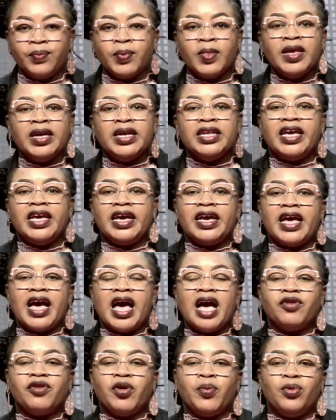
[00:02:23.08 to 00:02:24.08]
The gang
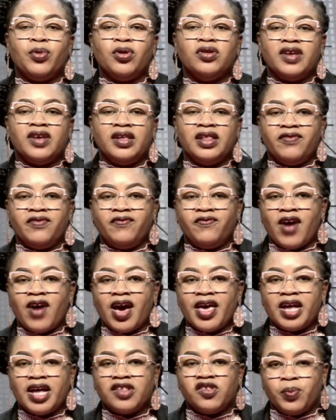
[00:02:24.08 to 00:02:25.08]
reportedly
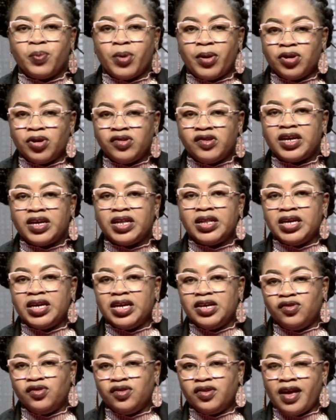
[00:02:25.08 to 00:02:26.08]
fired sporadically
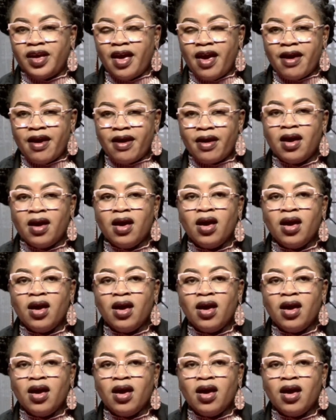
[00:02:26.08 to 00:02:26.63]
into the air,